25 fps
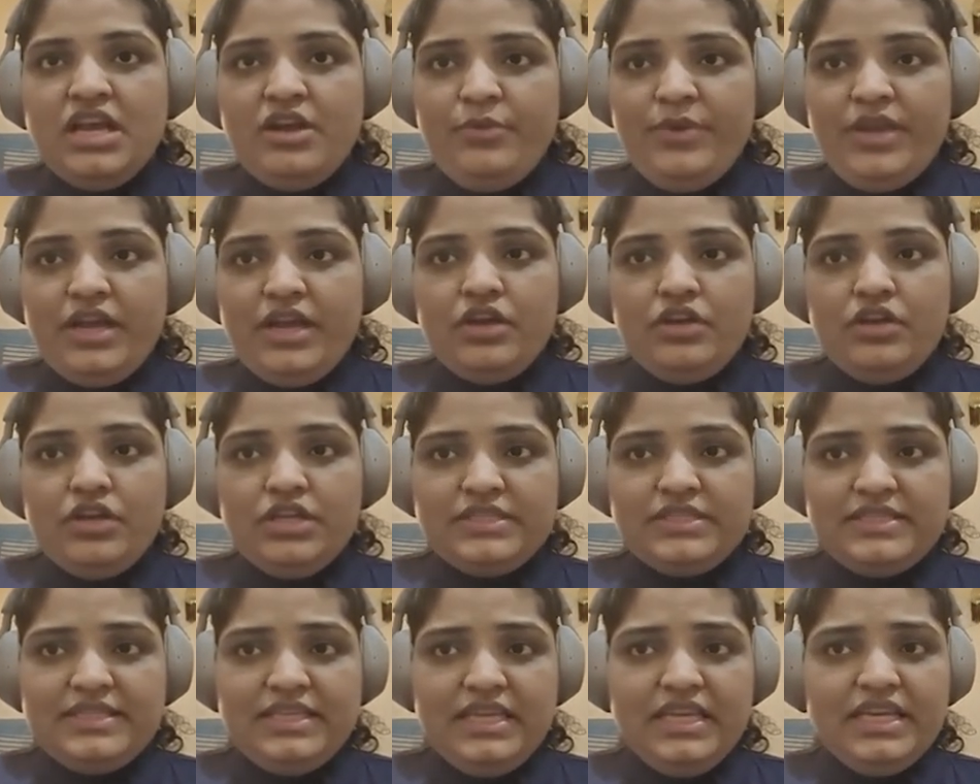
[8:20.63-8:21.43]
We are going
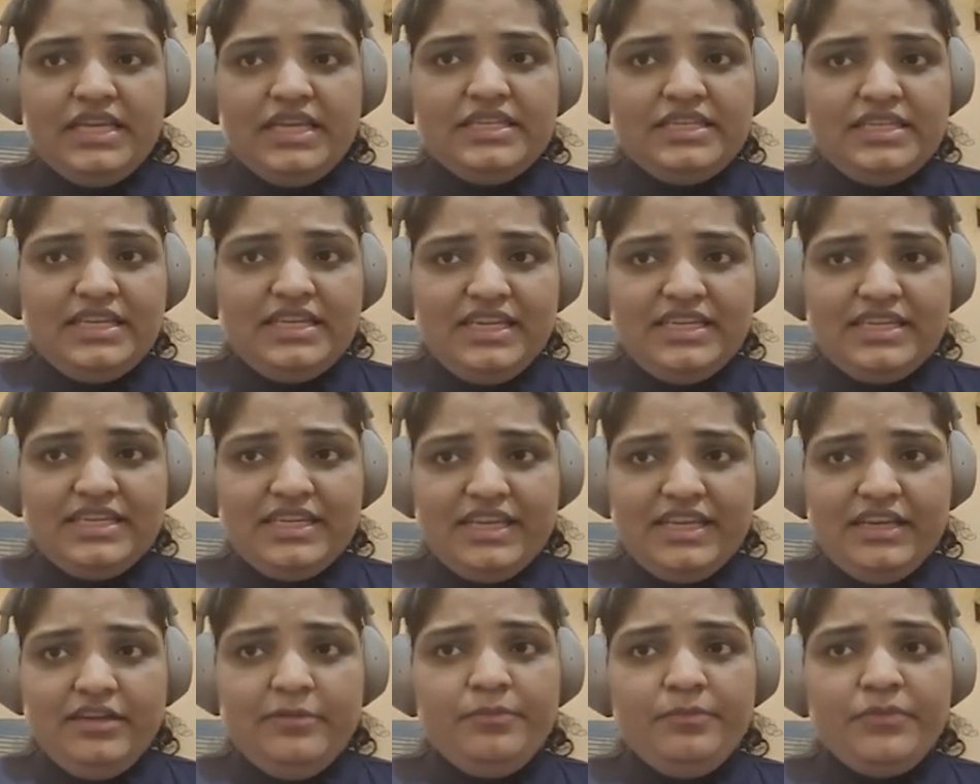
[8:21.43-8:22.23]
to see in
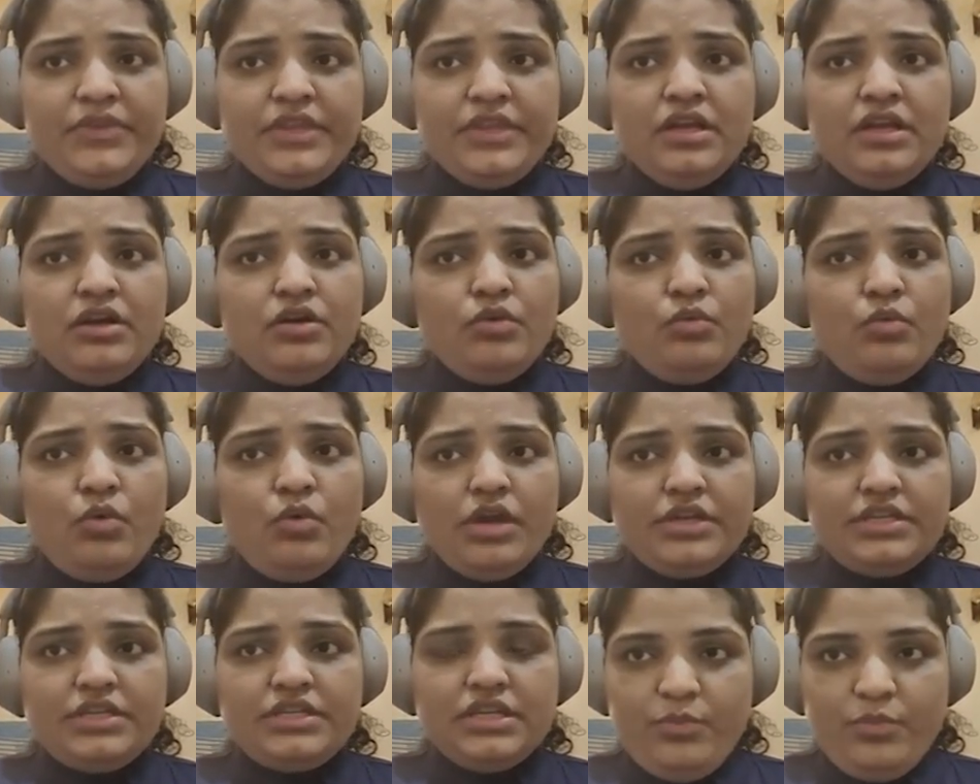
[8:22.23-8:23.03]
detail
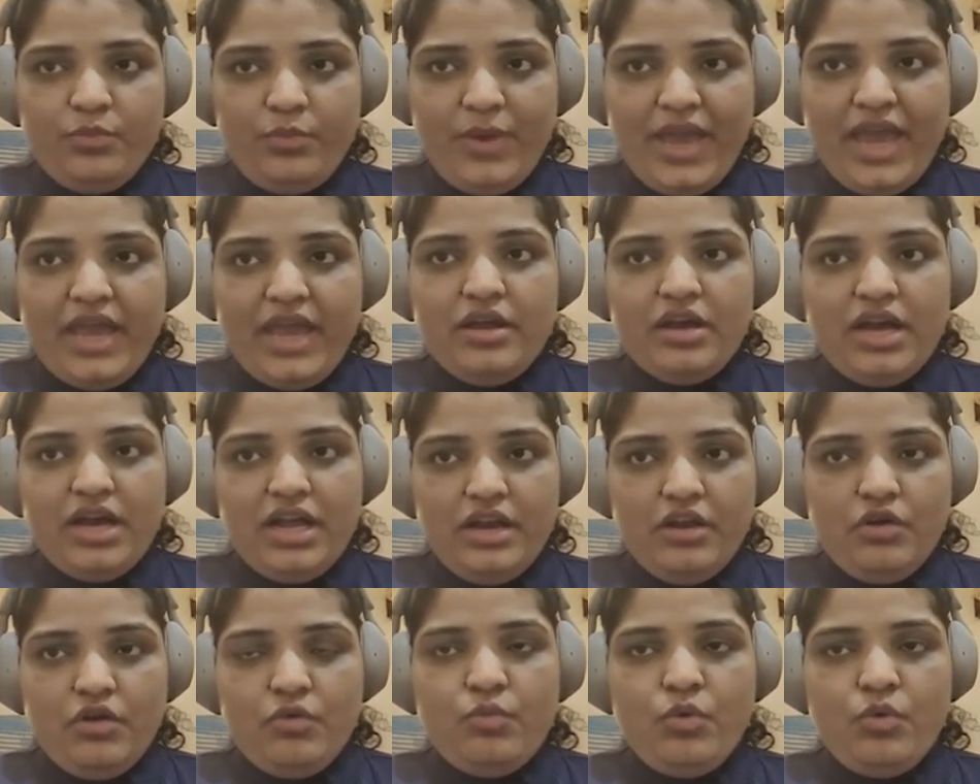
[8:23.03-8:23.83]
what
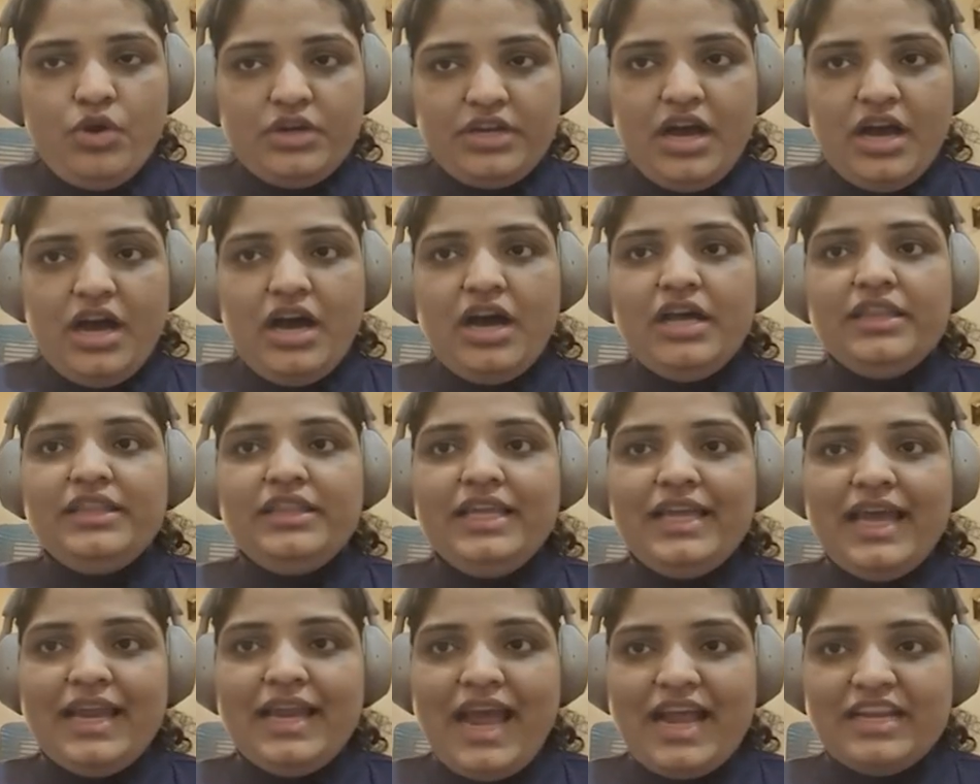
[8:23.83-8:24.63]
are
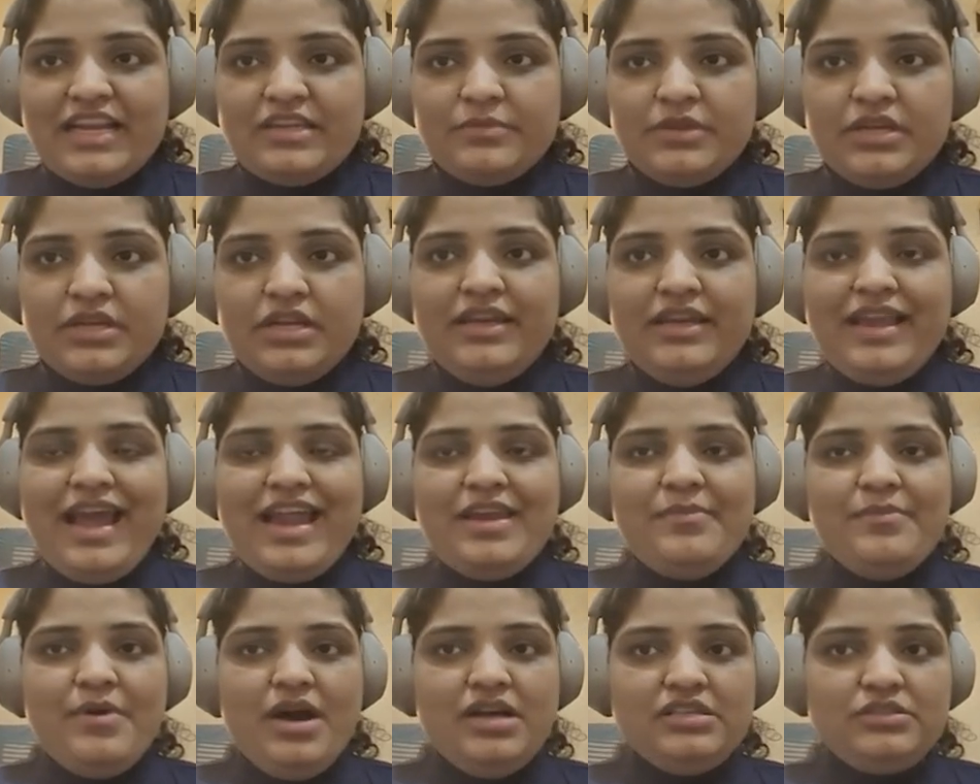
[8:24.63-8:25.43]
the anatomical
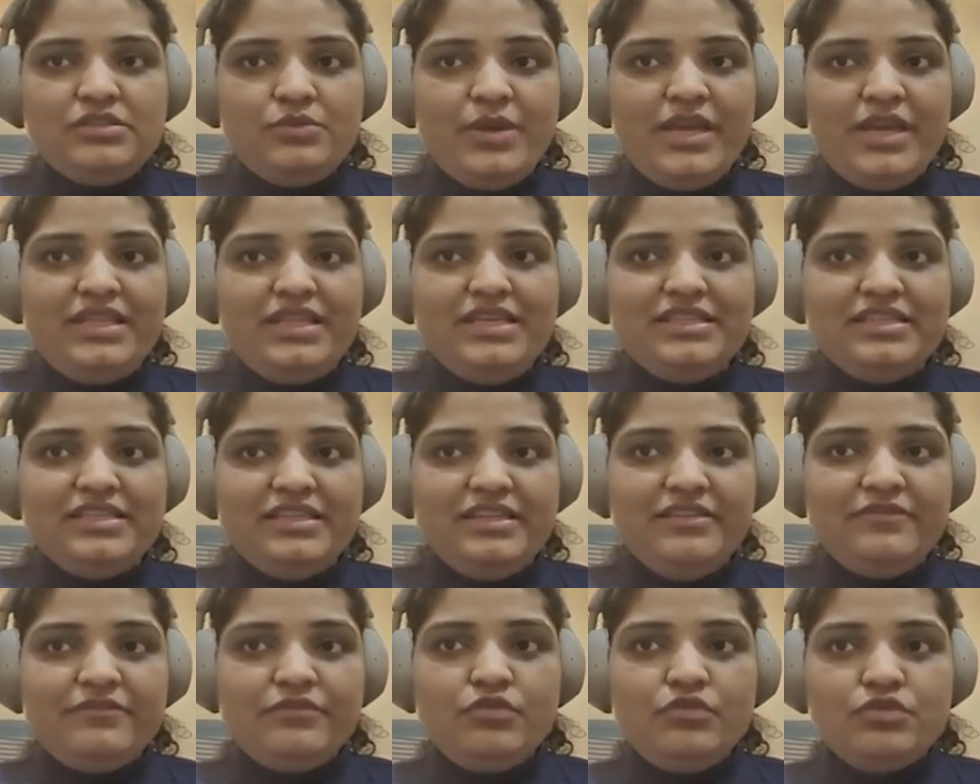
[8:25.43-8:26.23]
landmarks where these
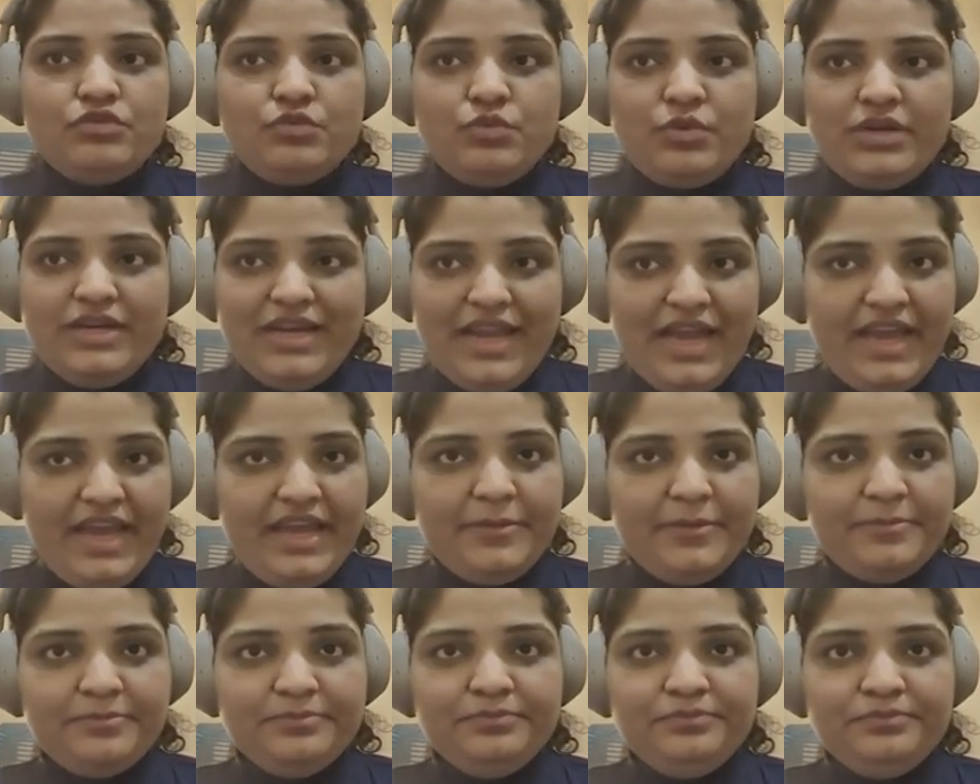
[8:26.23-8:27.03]
lymph nodes would lie.
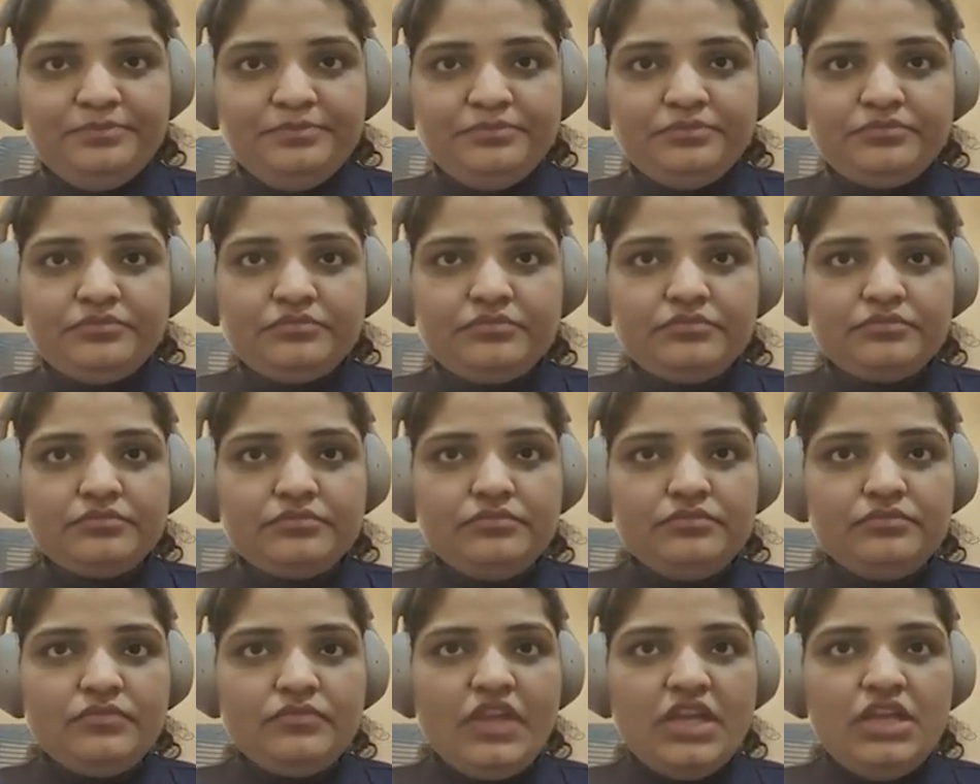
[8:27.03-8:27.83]

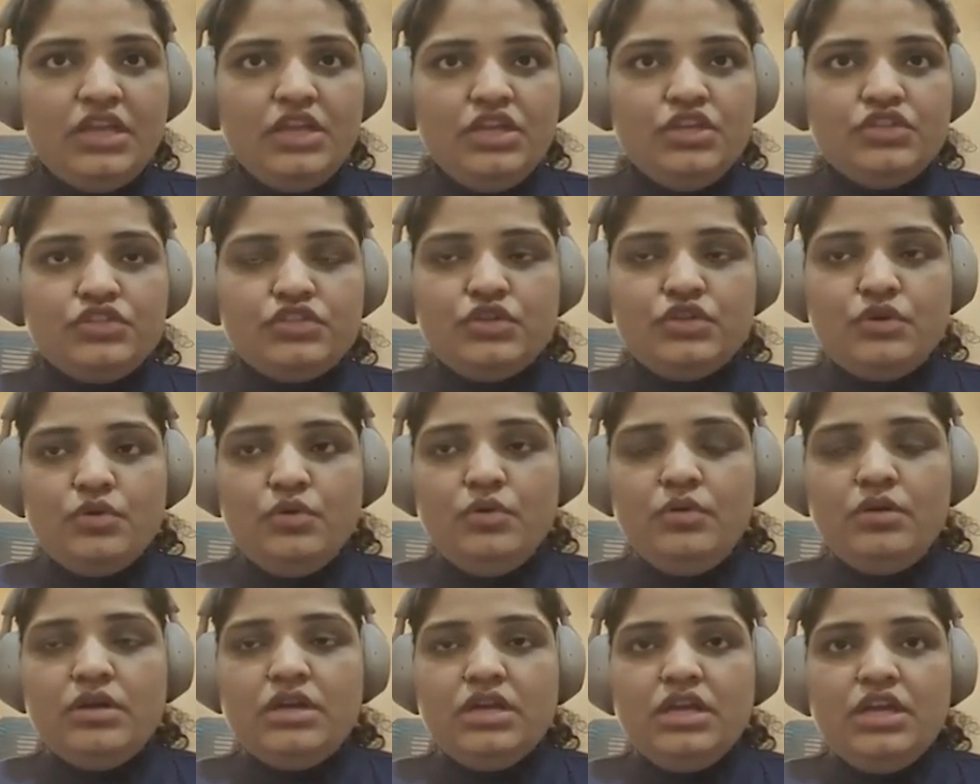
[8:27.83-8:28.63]

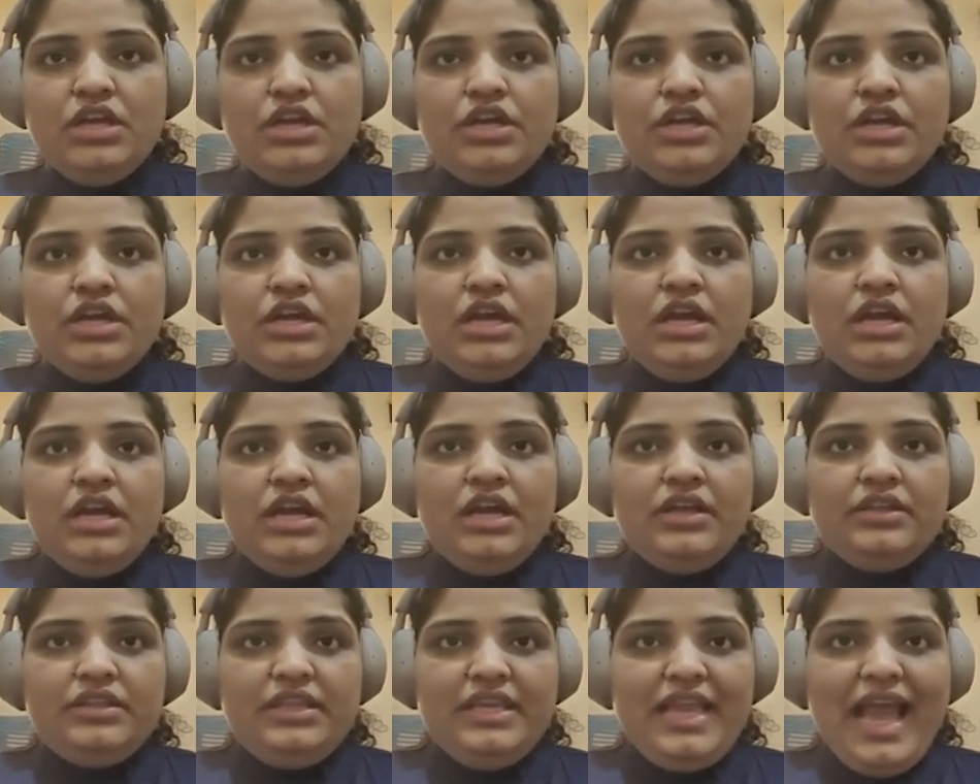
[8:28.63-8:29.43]
So,
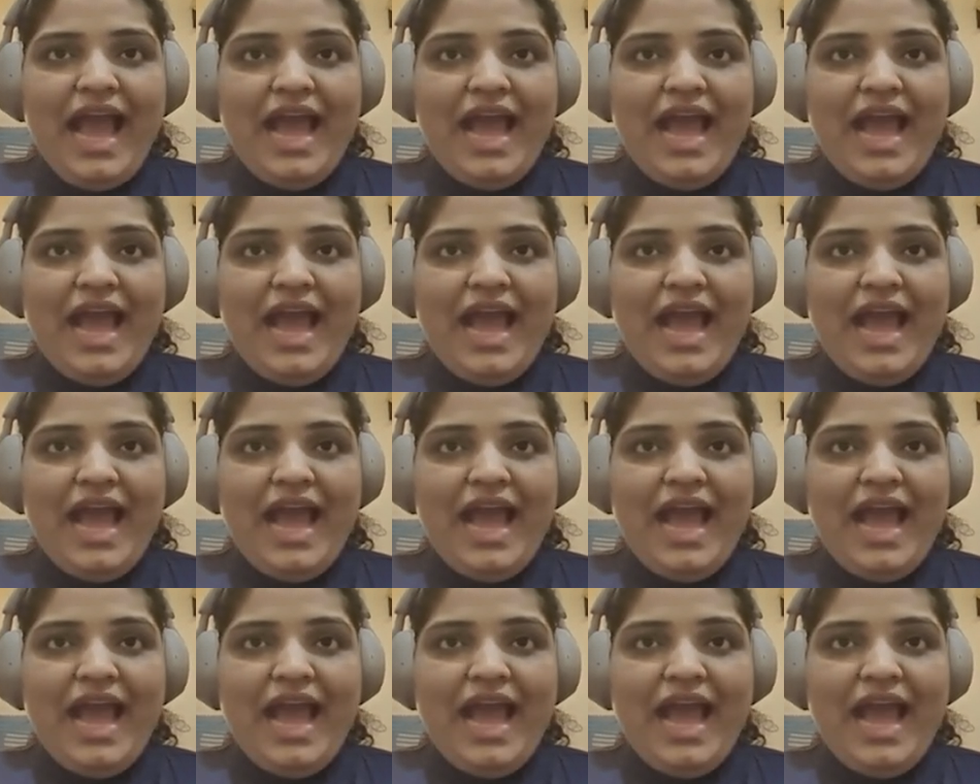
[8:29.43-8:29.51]
the